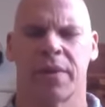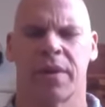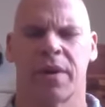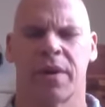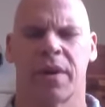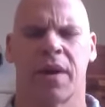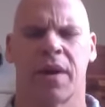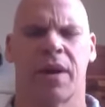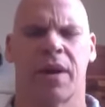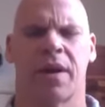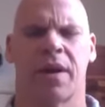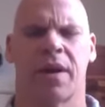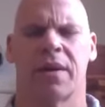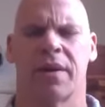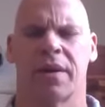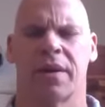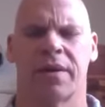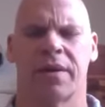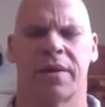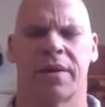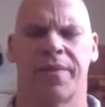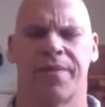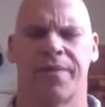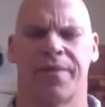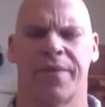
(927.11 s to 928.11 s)
oh,
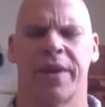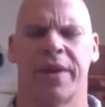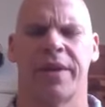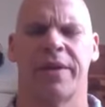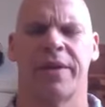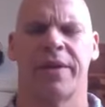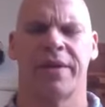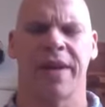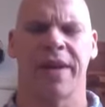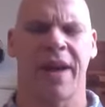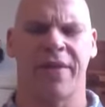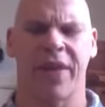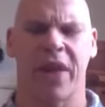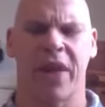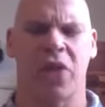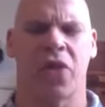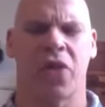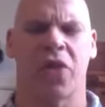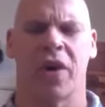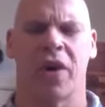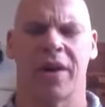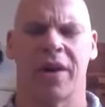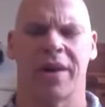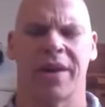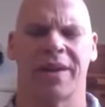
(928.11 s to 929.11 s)
then you have that
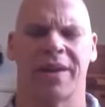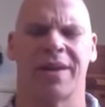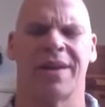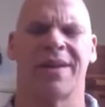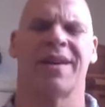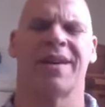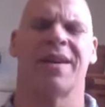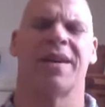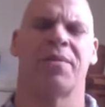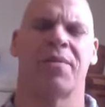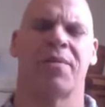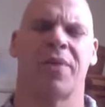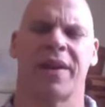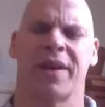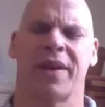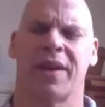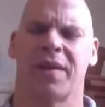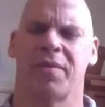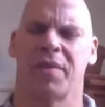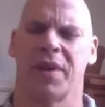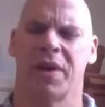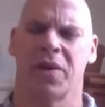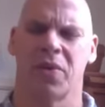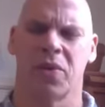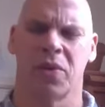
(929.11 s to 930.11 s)
thought like, oh, I'm thinking
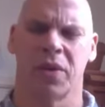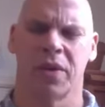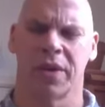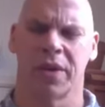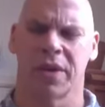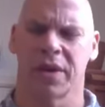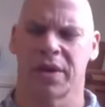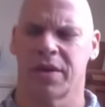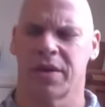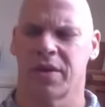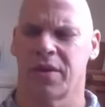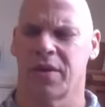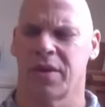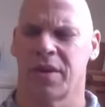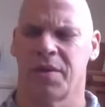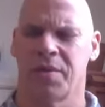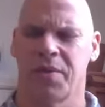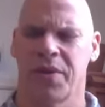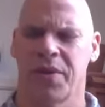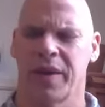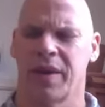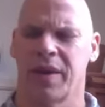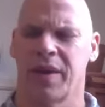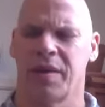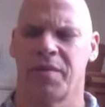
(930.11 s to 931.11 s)
about work, or I'm
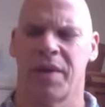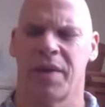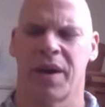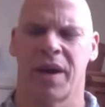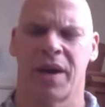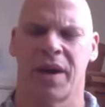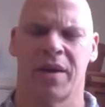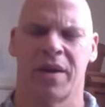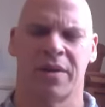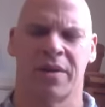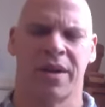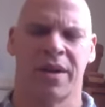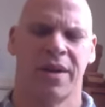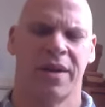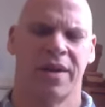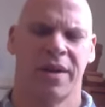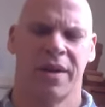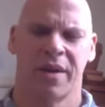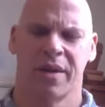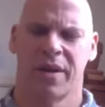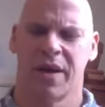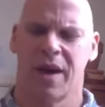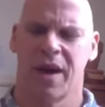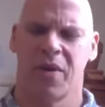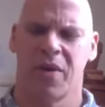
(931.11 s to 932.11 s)
thinking about
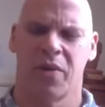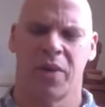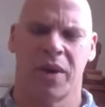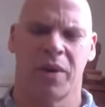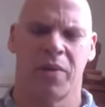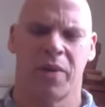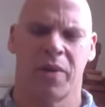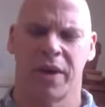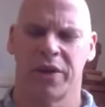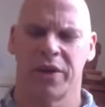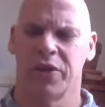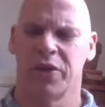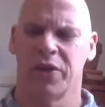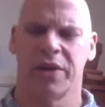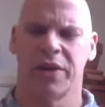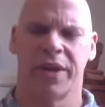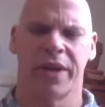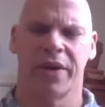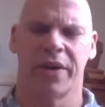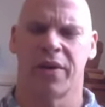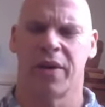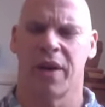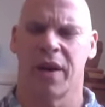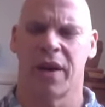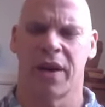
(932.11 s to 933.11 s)
what I want to do
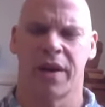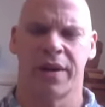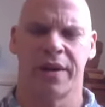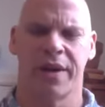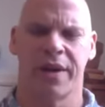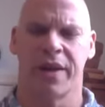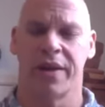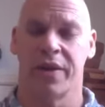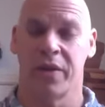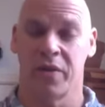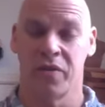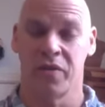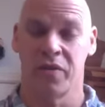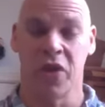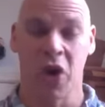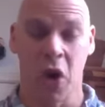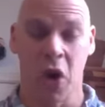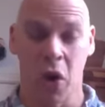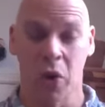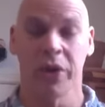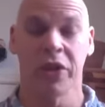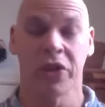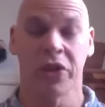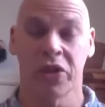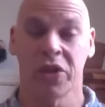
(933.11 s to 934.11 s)
later on, and you
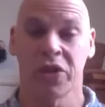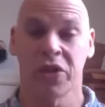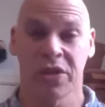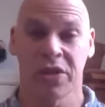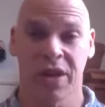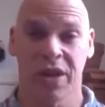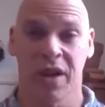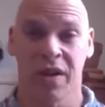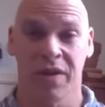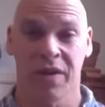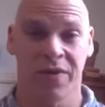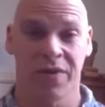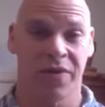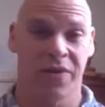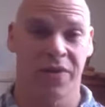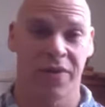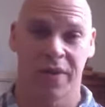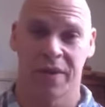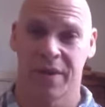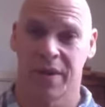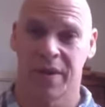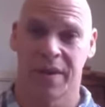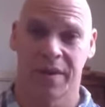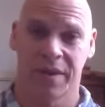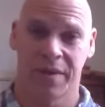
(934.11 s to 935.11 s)
notice yourself
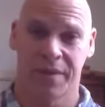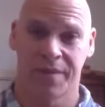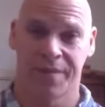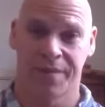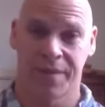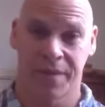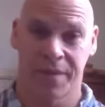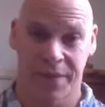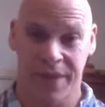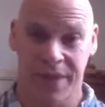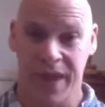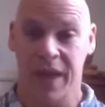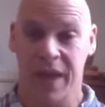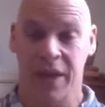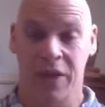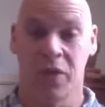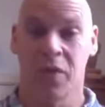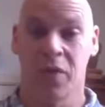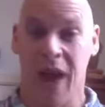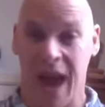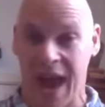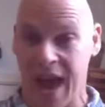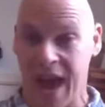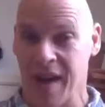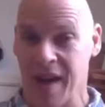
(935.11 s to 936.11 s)
that you
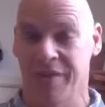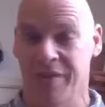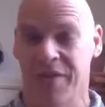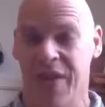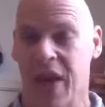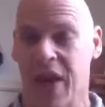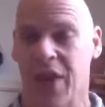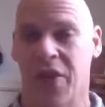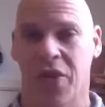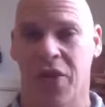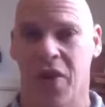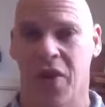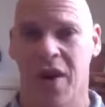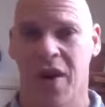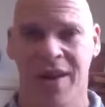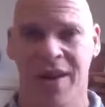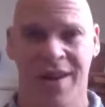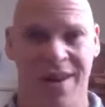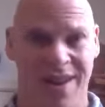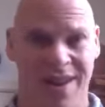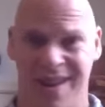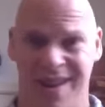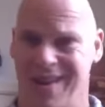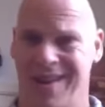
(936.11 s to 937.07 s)
have that thought,